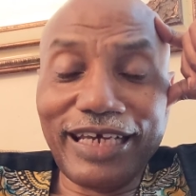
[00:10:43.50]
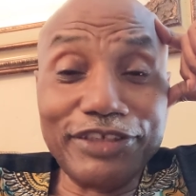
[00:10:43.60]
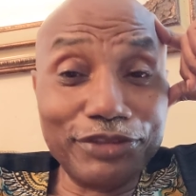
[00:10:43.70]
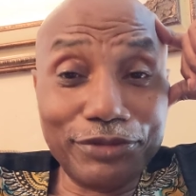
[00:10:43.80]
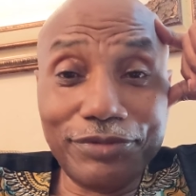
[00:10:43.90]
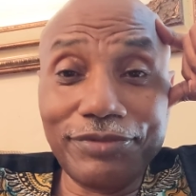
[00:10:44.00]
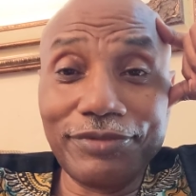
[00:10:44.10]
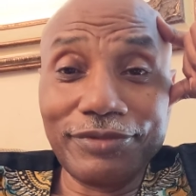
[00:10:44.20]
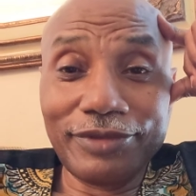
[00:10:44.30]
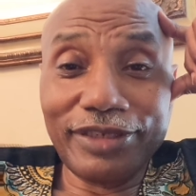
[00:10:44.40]
and to
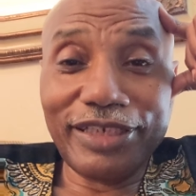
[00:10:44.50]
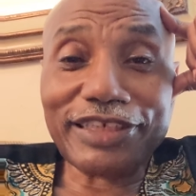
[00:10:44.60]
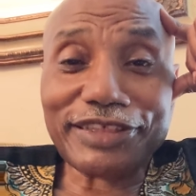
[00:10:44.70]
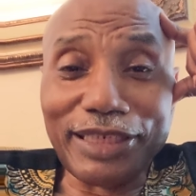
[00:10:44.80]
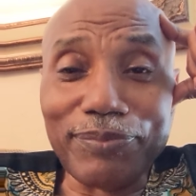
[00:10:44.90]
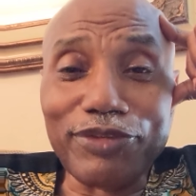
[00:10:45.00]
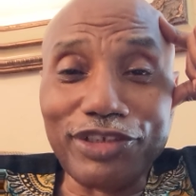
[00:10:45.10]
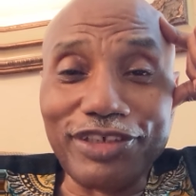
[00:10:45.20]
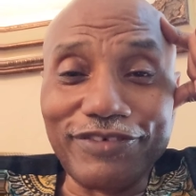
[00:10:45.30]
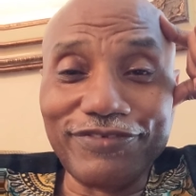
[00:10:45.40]
accept
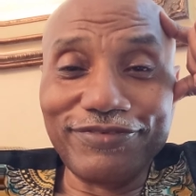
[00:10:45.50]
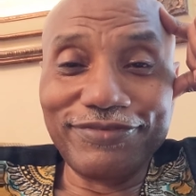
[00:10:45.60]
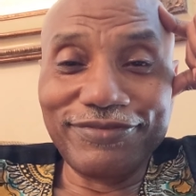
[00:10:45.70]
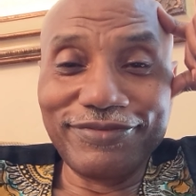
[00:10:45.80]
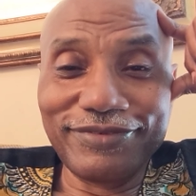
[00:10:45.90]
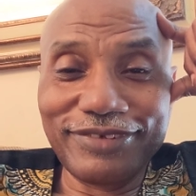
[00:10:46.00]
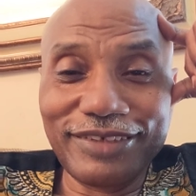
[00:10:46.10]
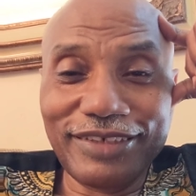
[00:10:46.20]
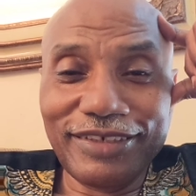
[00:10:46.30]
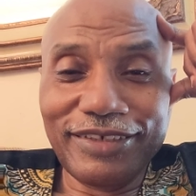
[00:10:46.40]
more love.
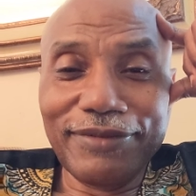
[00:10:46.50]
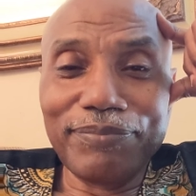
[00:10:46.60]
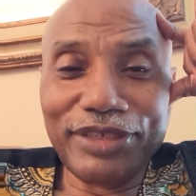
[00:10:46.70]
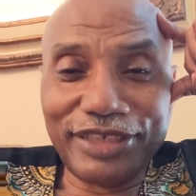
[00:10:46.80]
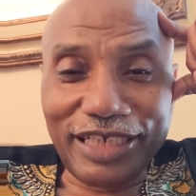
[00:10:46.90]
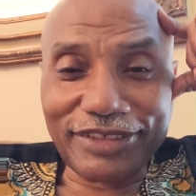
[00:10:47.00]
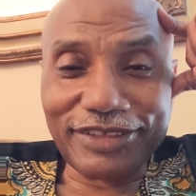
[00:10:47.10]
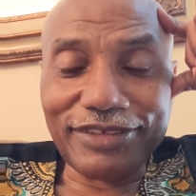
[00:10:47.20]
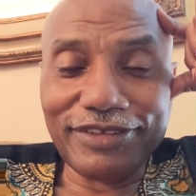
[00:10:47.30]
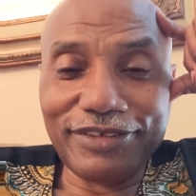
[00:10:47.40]

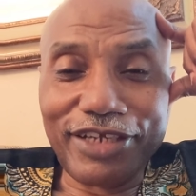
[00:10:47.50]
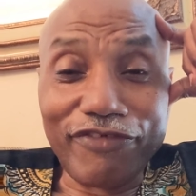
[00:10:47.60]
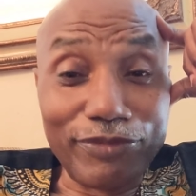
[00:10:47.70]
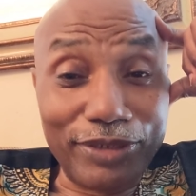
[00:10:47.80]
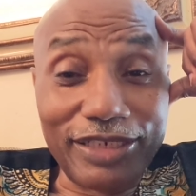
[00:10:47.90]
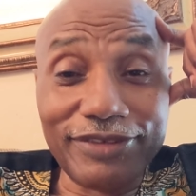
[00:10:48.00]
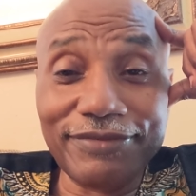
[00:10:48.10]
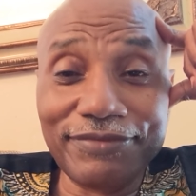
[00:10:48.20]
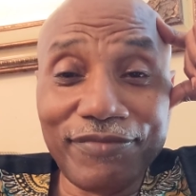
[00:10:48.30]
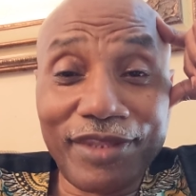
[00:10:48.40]
Medasi, everybody.
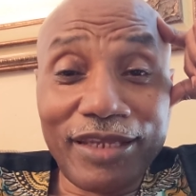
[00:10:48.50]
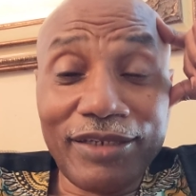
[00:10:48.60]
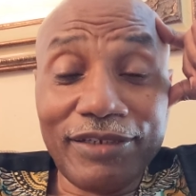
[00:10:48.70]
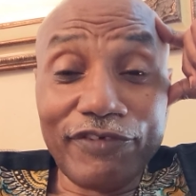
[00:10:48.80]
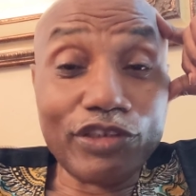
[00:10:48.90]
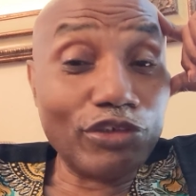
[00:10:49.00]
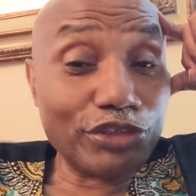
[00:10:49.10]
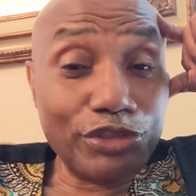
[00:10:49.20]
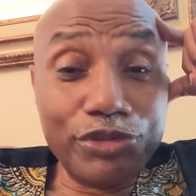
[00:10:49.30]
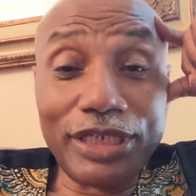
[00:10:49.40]
For
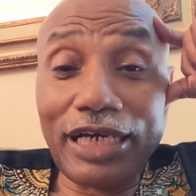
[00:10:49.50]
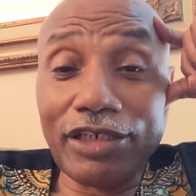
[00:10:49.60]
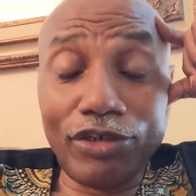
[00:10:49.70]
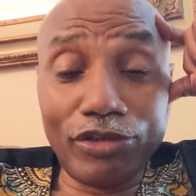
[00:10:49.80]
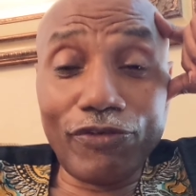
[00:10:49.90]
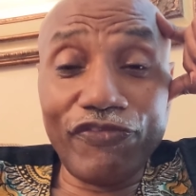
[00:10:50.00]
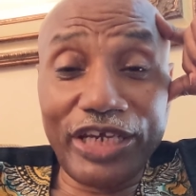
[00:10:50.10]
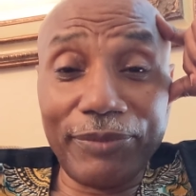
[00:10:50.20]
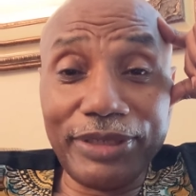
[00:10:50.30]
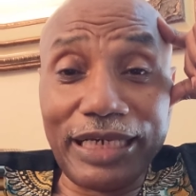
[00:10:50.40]
those of you who in our Golo
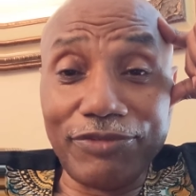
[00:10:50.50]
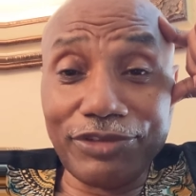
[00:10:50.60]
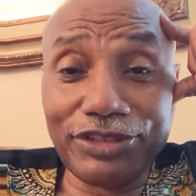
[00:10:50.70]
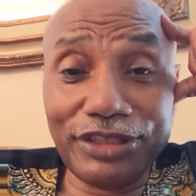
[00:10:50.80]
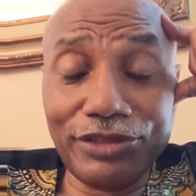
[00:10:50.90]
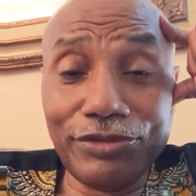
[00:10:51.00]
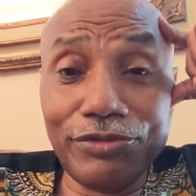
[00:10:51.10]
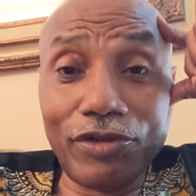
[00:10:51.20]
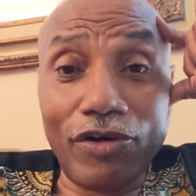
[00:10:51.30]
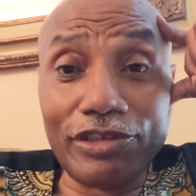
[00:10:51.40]
family, I will see
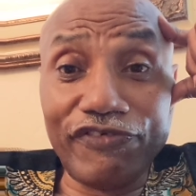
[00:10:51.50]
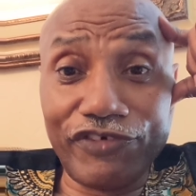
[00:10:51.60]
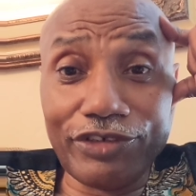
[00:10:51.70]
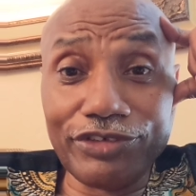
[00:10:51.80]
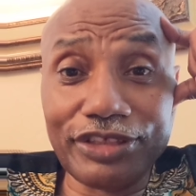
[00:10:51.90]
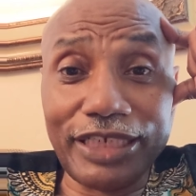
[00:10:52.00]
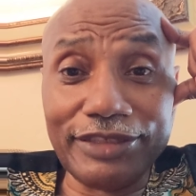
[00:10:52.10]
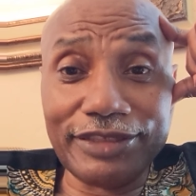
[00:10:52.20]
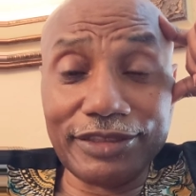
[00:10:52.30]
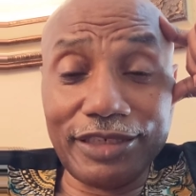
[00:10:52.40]
you on the first
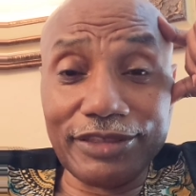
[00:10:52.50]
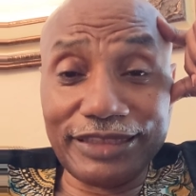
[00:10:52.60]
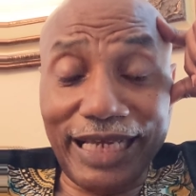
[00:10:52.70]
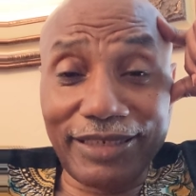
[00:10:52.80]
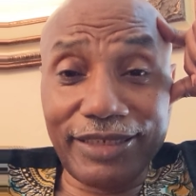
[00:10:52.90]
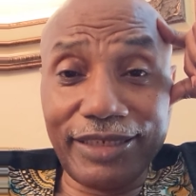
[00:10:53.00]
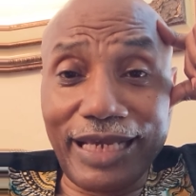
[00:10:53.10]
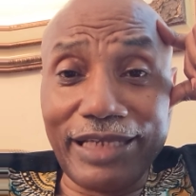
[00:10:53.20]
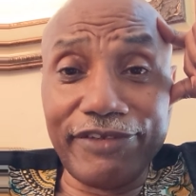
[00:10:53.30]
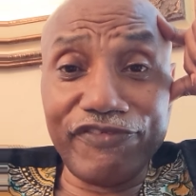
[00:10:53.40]
and uh,
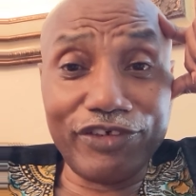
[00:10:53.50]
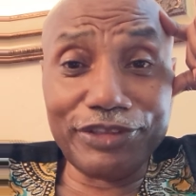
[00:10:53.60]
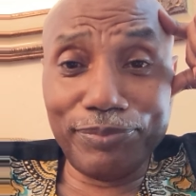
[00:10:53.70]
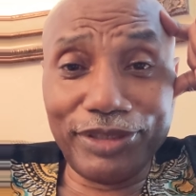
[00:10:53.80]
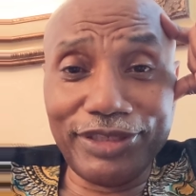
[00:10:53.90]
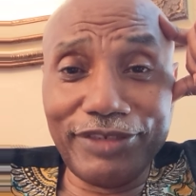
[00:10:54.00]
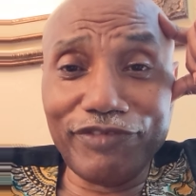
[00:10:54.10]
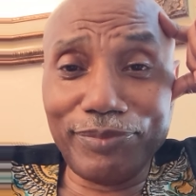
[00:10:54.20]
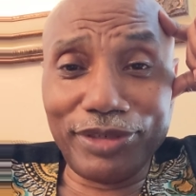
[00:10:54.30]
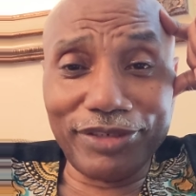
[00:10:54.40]
Saturday and the first Monday
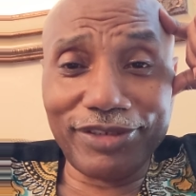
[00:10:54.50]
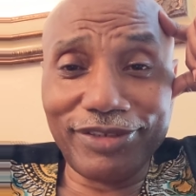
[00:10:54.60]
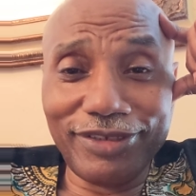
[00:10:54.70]
of the month